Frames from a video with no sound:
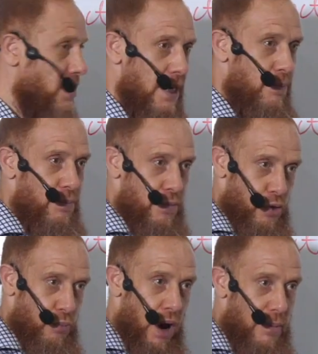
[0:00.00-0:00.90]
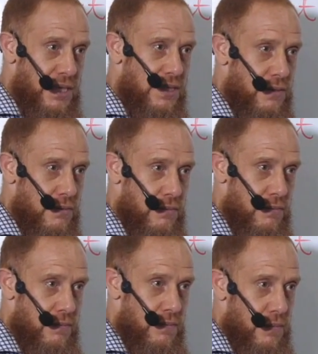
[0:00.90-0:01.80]
keep your promise,
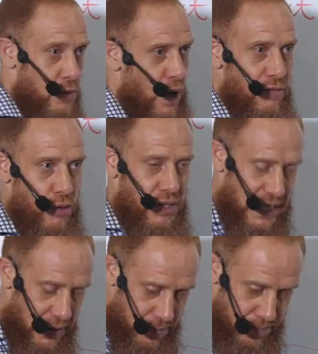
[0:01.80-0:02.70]
you have no deen.